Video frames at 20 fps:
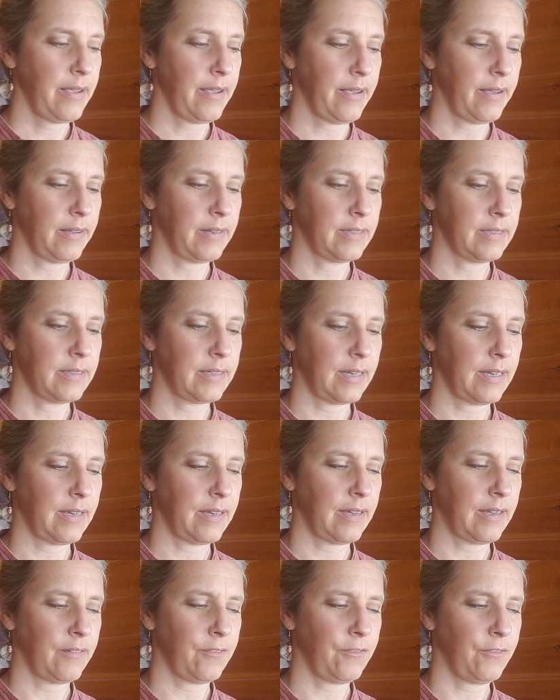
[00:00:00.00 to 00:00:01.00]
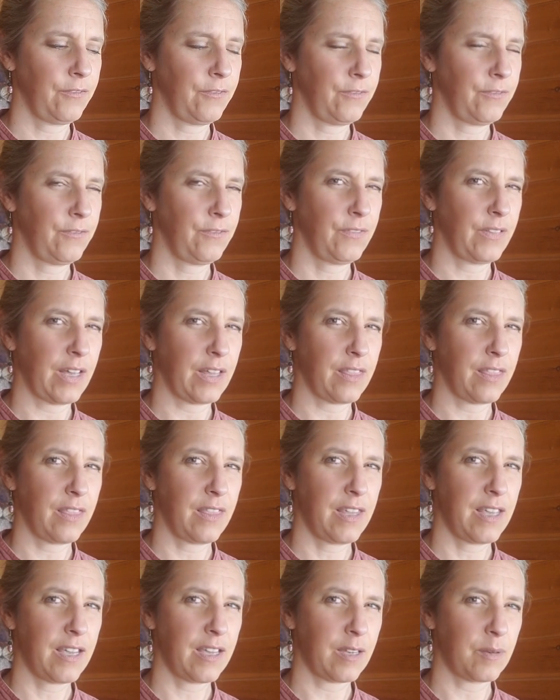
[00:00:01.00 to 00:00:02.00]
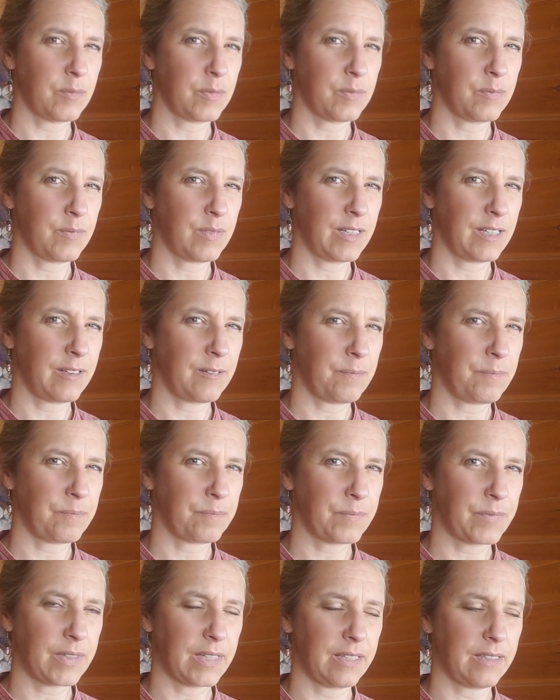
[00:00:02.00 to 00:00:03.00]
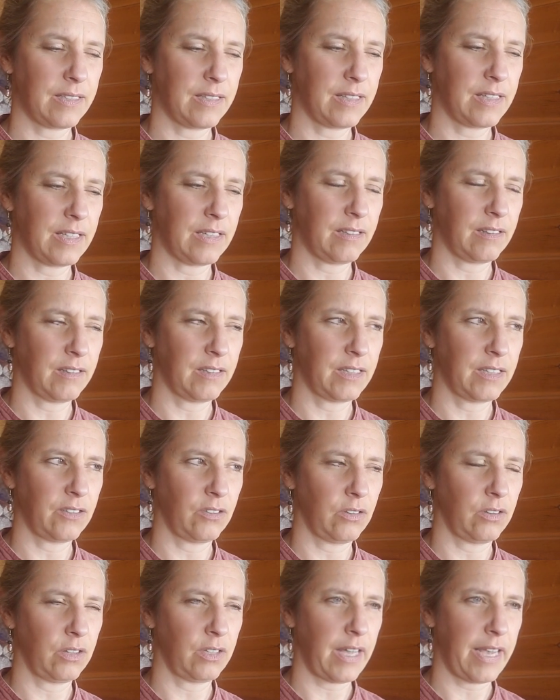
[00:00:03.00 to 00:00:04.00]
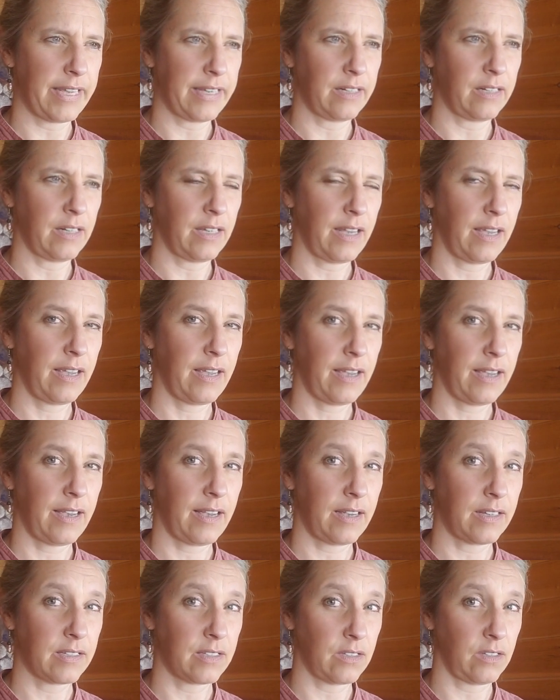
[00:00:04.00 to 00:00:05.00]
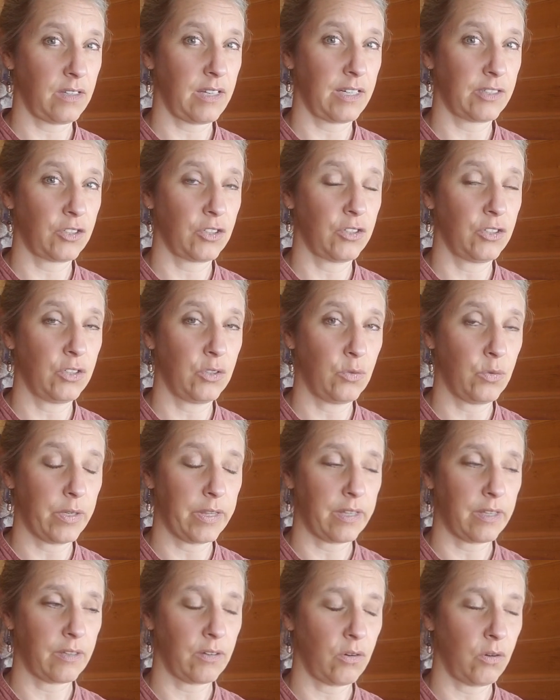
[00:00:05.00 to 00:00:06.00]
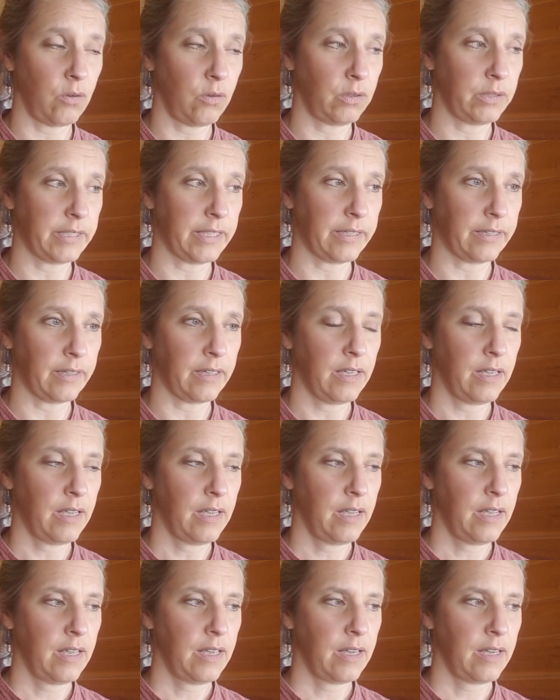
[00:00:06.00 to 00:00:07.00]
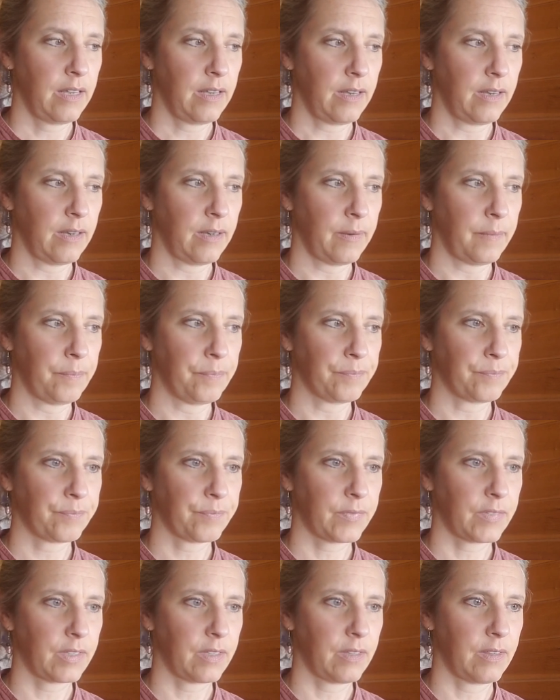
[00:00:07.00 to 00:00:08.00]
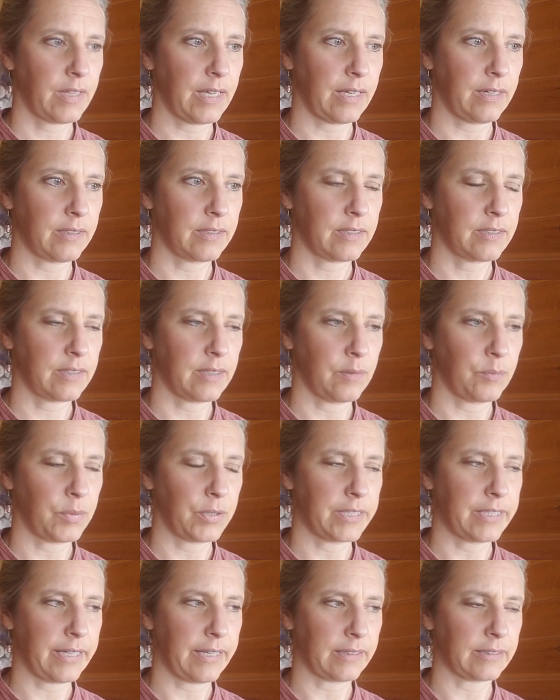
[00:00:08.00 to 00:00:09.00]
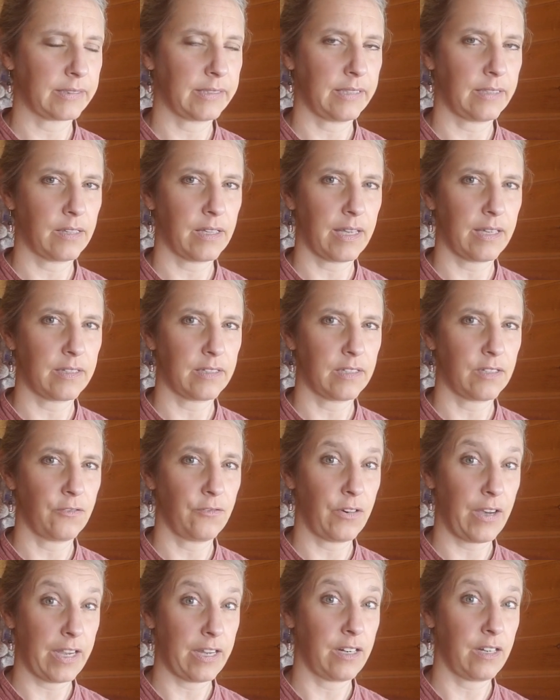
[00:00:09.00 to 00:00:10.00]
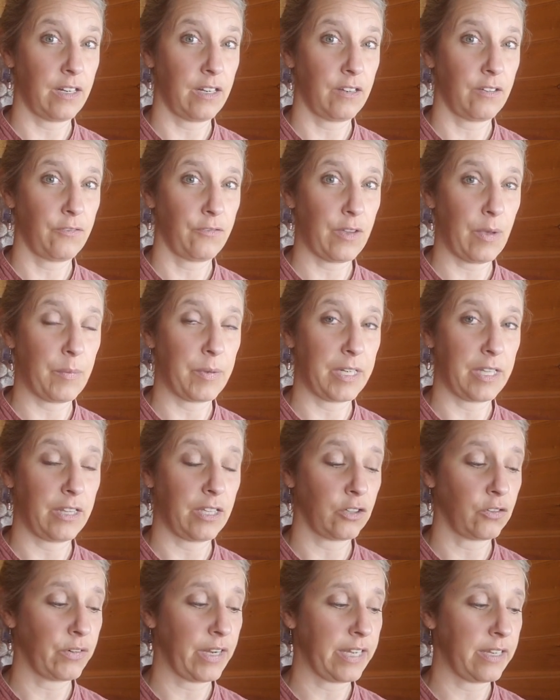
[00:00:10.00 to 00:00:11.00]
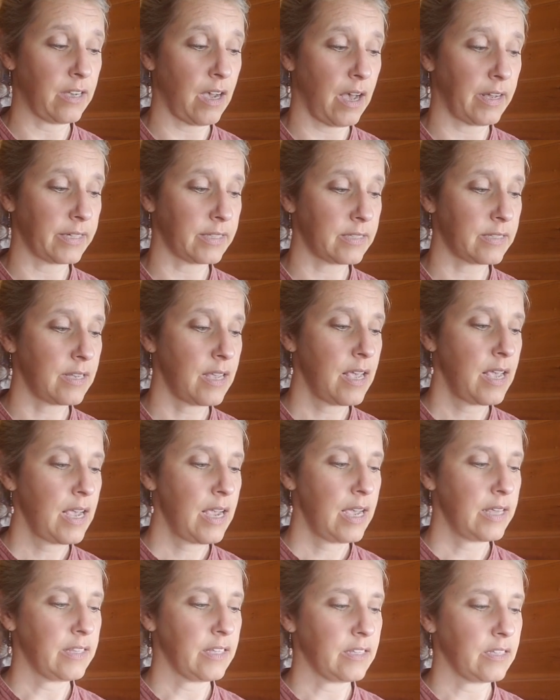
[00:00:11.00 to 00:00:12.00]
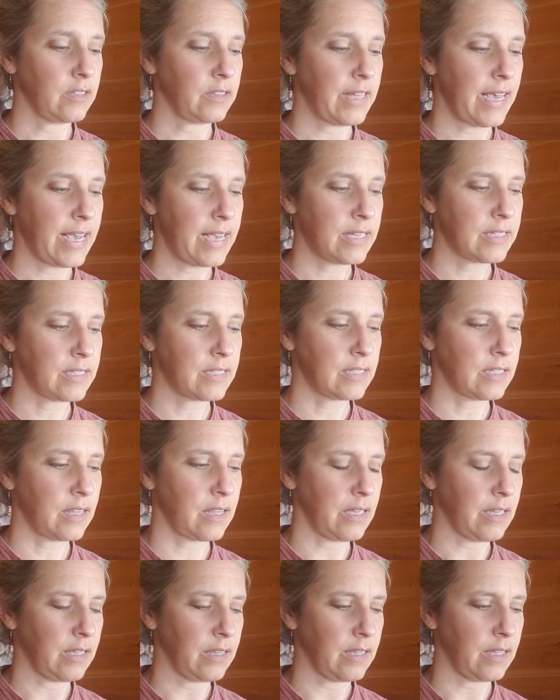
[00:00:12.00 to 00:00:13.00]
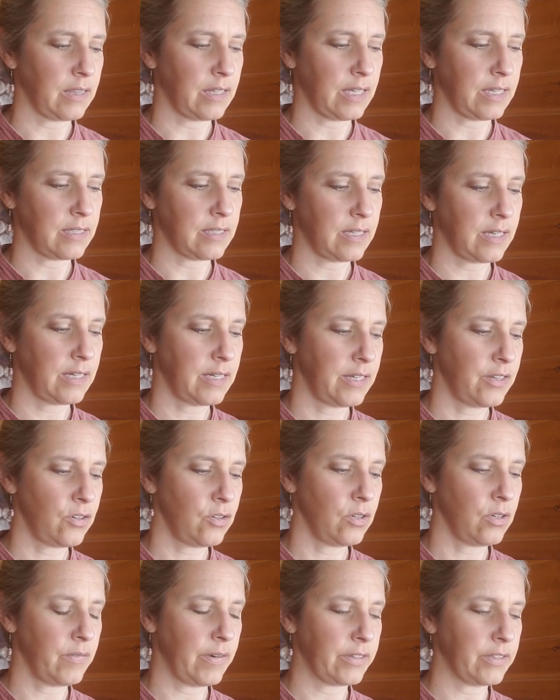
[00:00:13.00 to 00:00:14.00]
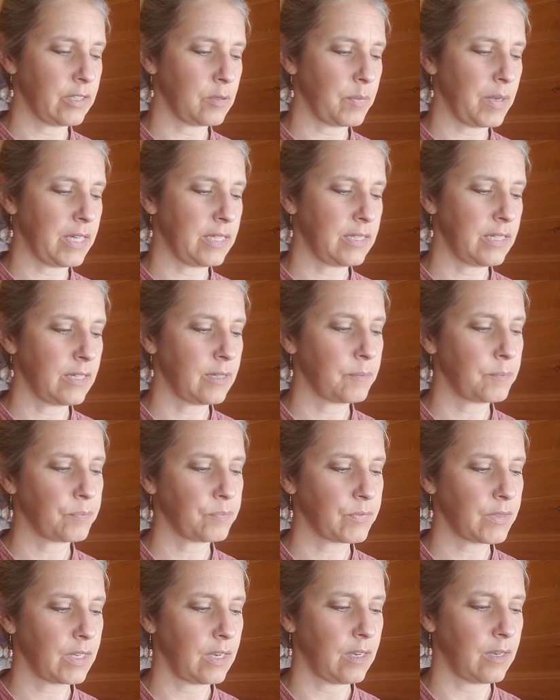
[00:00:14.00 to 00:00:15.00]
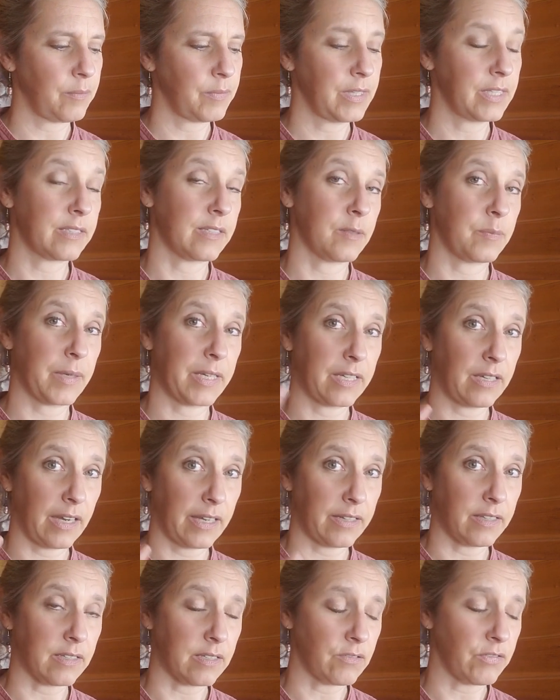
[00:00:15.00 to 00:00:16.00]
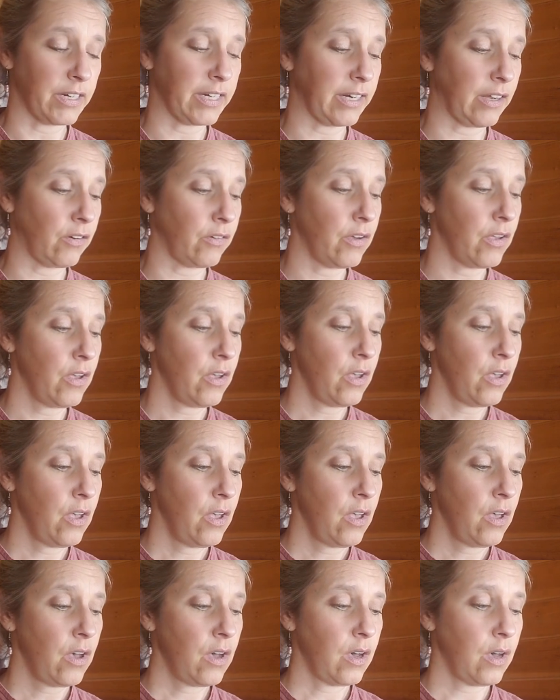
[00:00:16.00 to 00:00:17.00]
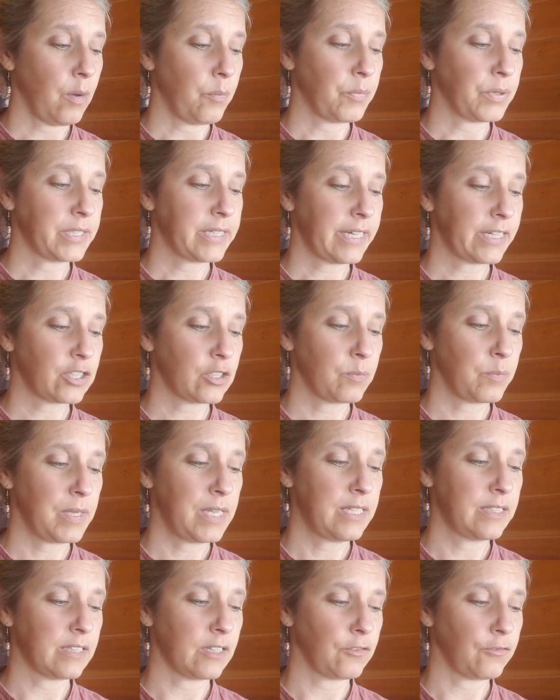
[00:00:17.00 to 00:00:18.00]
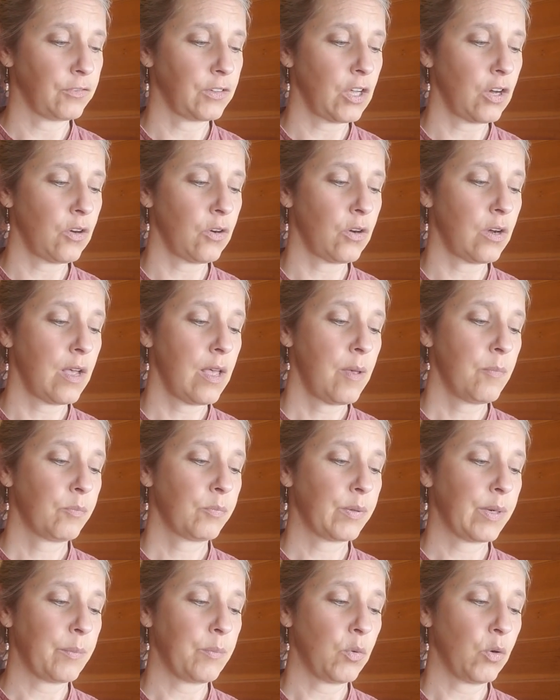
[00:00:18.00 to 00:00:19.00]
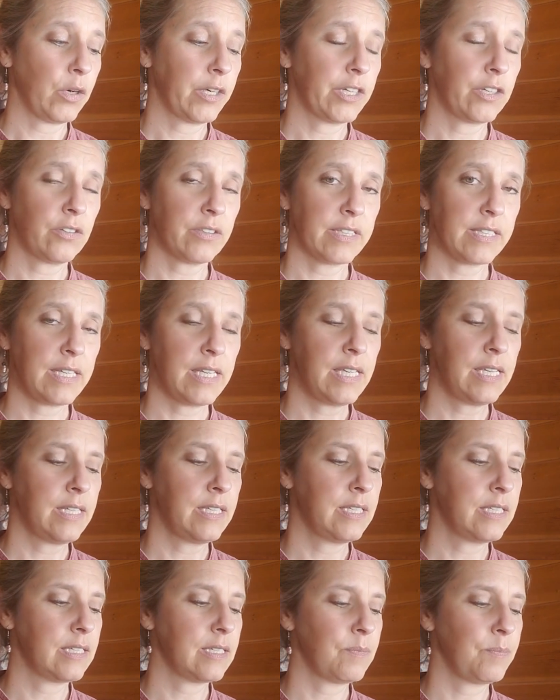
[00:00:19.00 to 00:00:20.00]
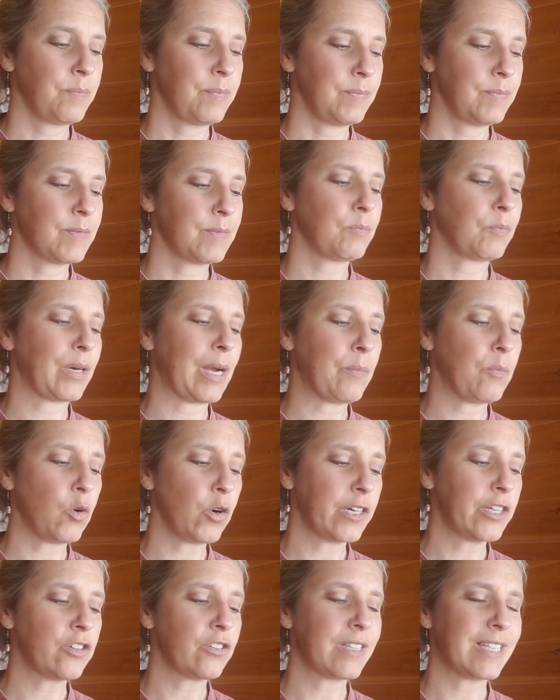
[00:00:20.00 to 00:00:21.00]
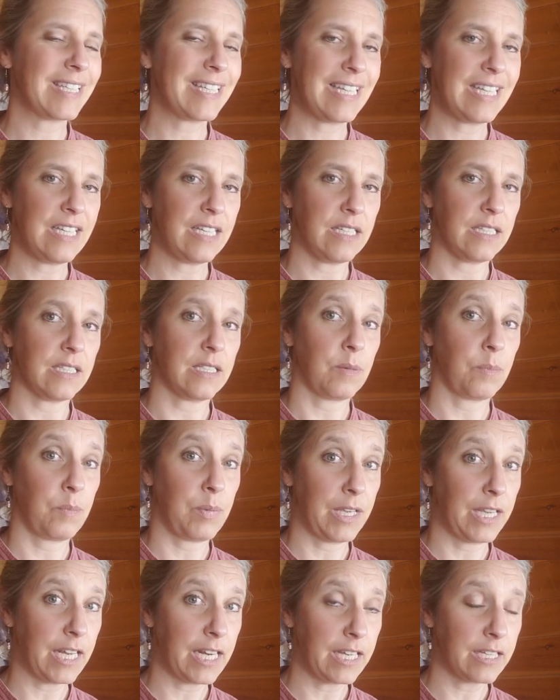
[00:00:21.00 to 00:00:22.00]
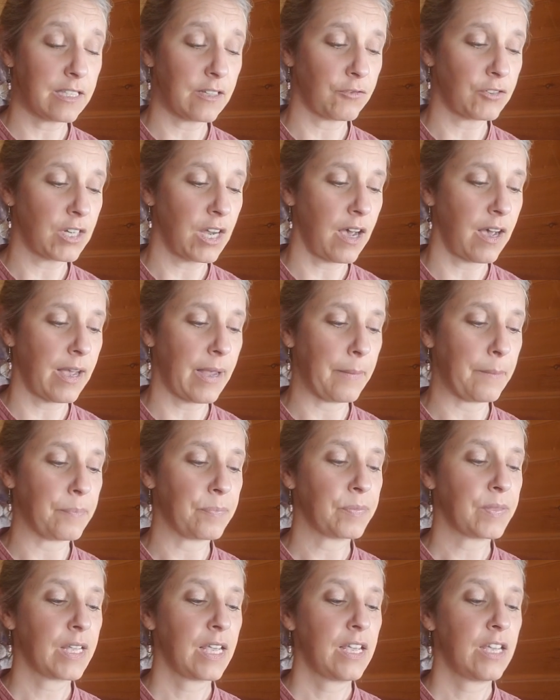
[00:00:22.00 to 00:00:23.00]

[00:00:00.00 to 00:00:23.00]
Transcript: And I, I think it, that the lion has a lot to do with holding um, that and protecting that divine feminine, the great goddess. And then the last thing that they said here around this painting, um, this is my guidance right now, uh, protection, peace, and flow, primordial seeds, primordial seas, beginnings of time.